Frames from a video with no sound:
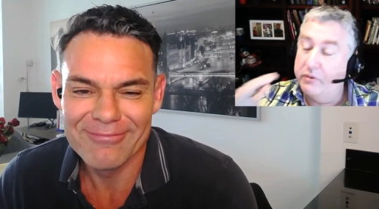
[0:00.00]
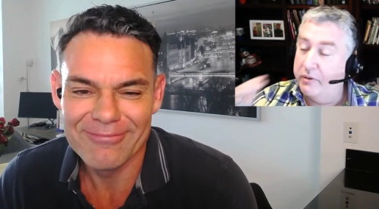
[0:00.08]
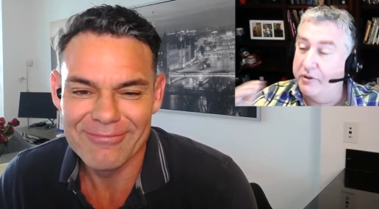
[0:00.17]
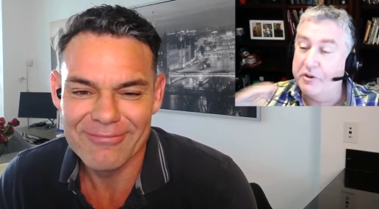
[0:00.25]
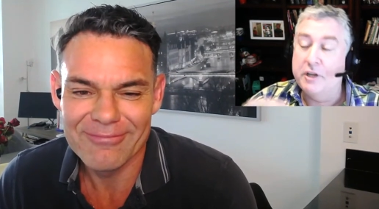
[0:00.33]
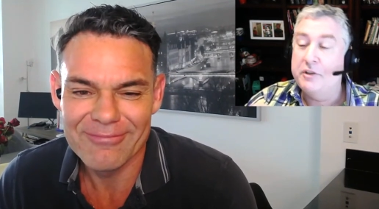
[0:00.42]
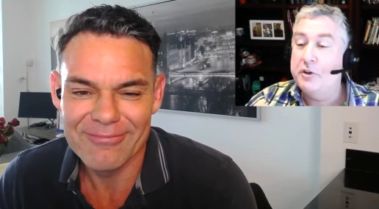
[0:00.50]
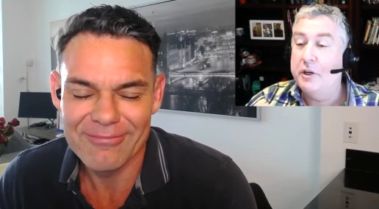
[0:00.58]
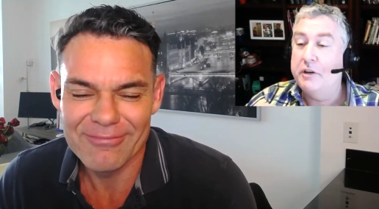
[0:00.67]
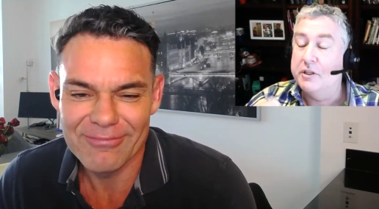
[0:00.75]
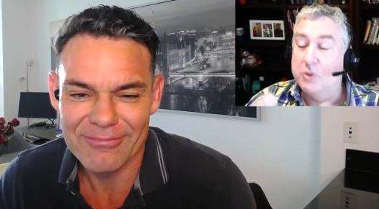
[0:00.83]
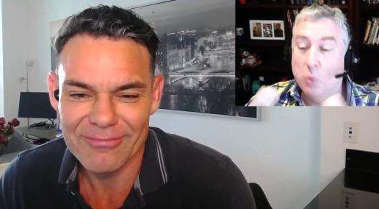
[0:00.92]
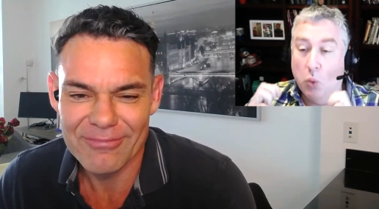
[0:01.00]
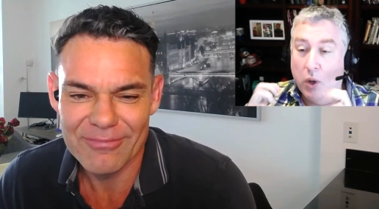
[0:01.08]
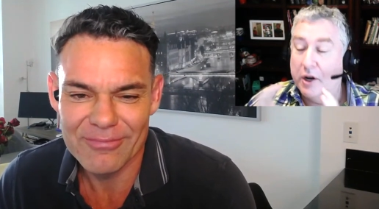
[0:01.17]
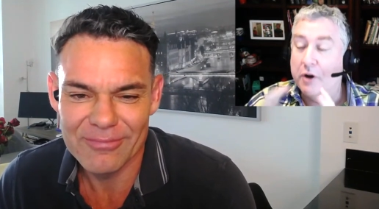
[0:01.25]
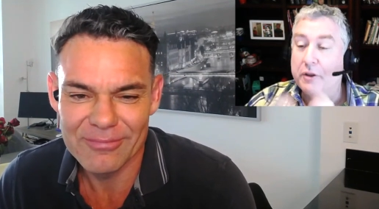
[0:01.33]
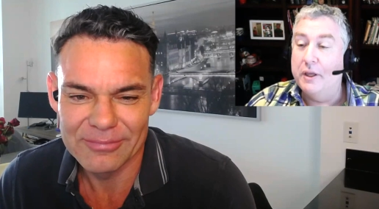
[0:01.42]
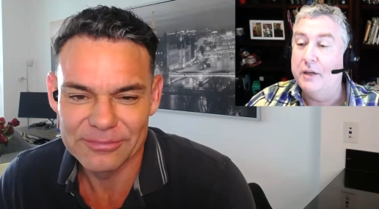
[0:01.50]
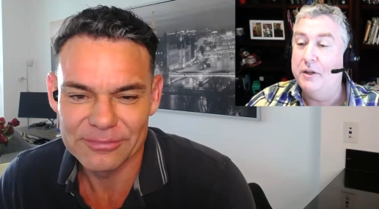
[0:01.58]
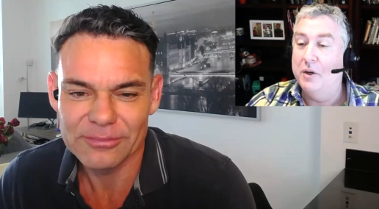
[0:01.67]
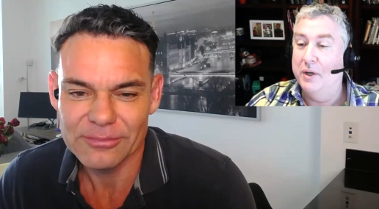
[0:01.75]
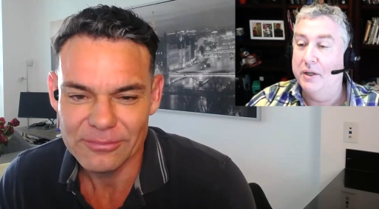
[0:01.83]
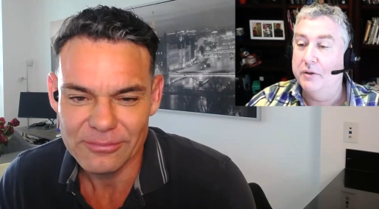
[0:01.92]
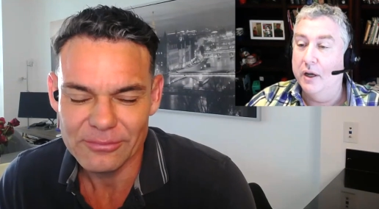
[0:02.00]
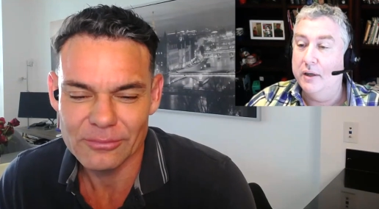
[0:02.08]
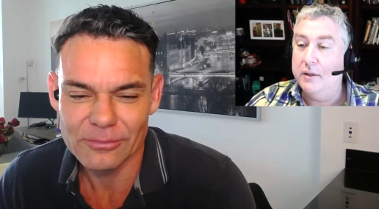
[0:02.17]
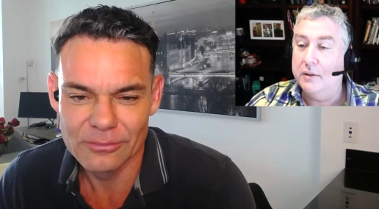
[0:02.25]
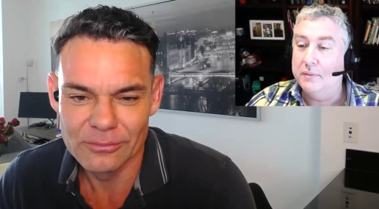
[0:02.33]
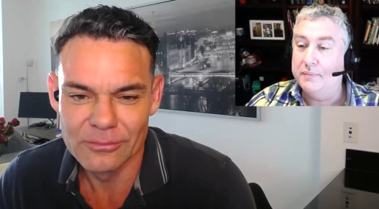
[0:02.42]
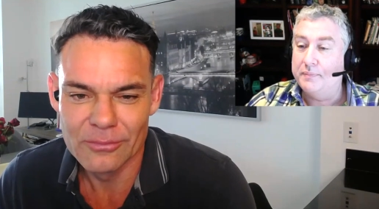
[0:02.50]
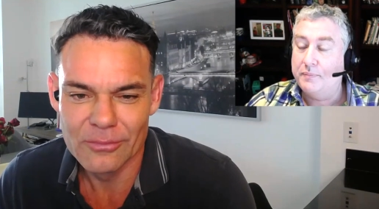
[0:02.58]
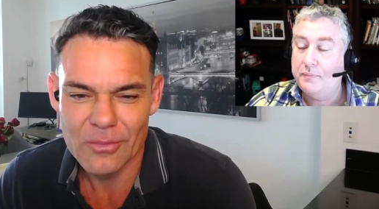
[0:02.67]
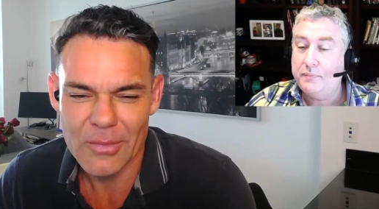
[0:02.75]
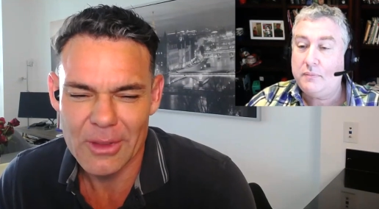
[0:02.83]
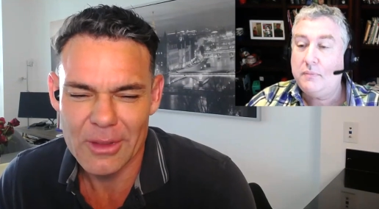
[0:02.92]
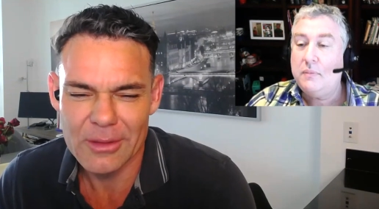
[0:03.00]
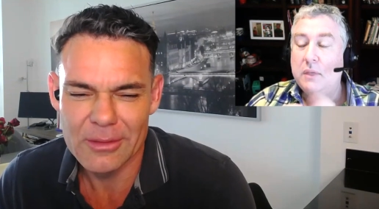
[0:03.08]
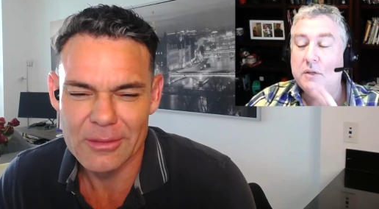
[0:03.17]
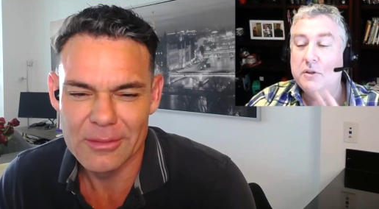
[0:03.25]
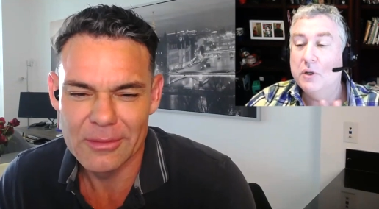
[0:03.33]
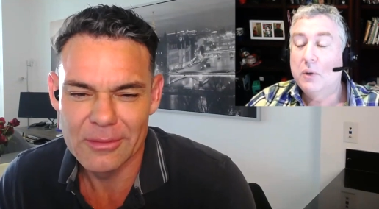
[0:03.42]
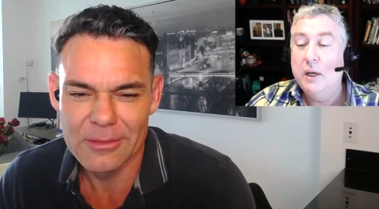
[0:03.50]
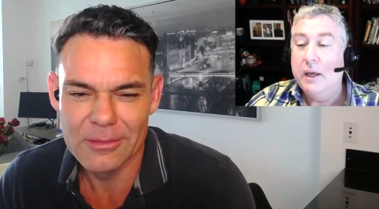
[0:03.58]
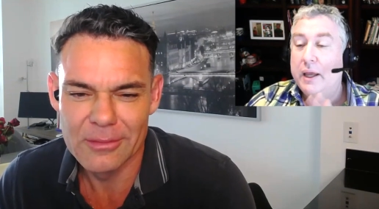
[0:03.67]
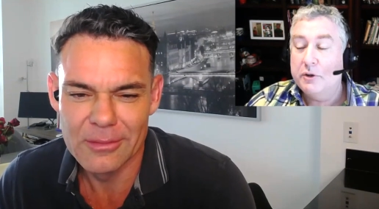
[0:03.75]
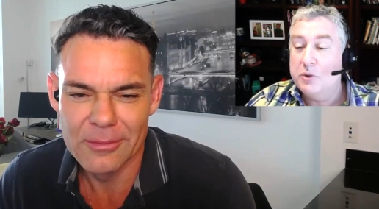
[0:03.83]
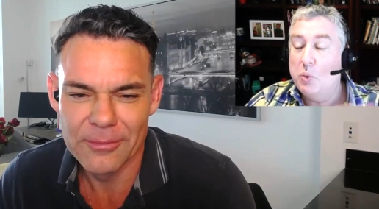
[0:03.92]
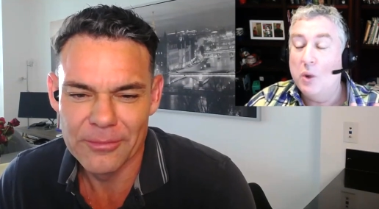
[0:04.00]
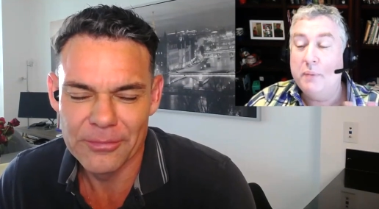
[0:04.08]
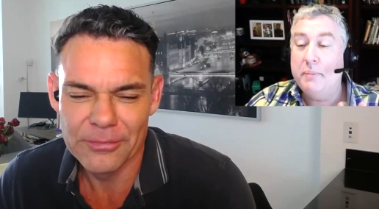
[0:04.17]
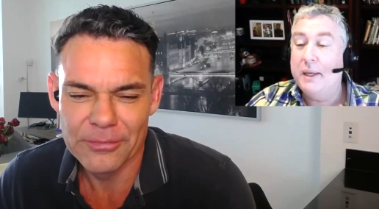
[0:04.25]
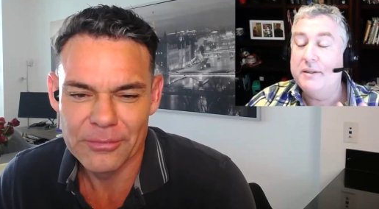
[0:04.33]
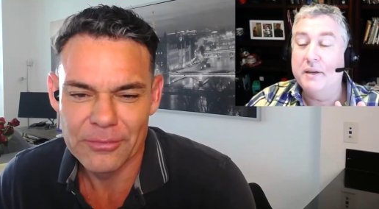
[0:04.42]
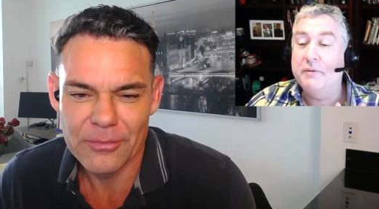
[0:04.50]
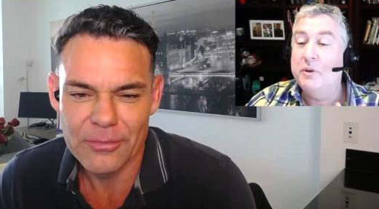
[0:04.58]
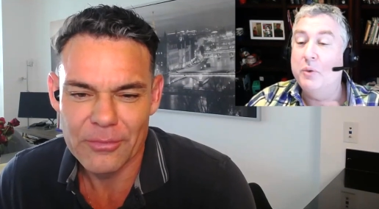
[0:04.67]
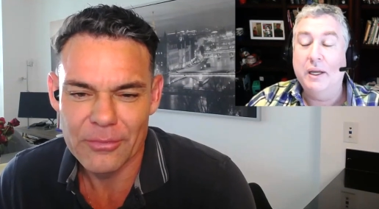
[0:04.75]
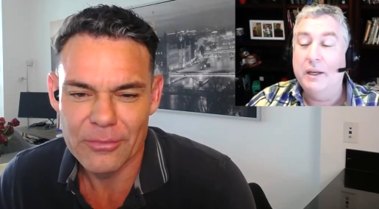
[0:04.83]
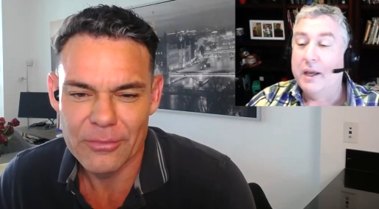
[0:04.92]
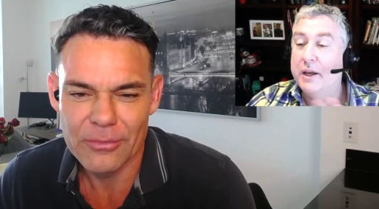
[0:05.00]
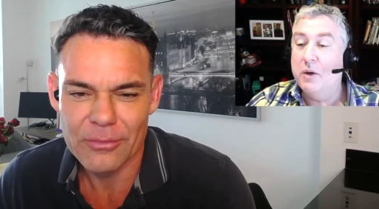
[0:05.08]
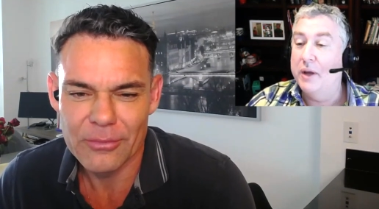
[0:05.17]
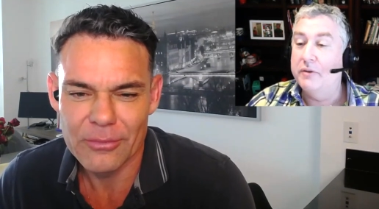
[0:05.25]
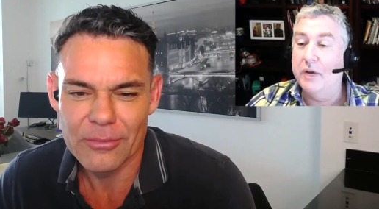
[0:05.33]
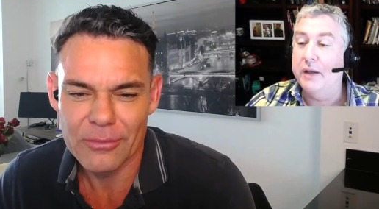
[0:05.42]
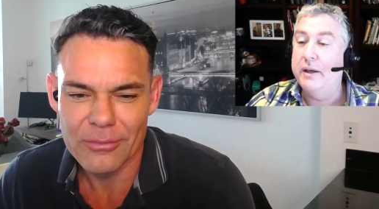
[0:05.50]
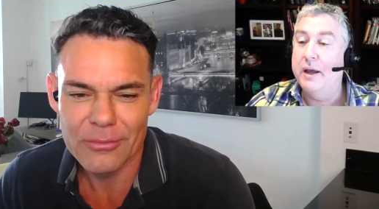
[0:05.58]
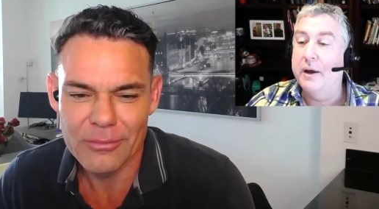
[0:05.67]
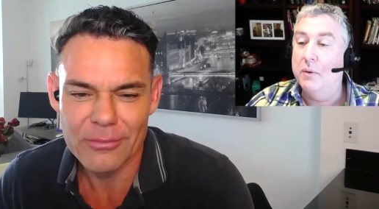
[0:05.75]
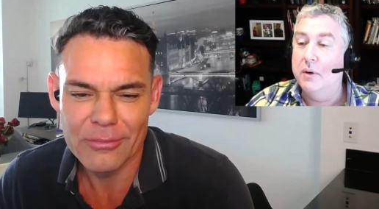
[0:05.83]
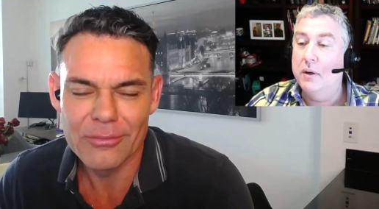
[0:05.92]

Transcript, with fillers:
Speaker 1: to reverse engineer us. What are they doing? Right. Yeah. So here's one piece everyone can take away right now.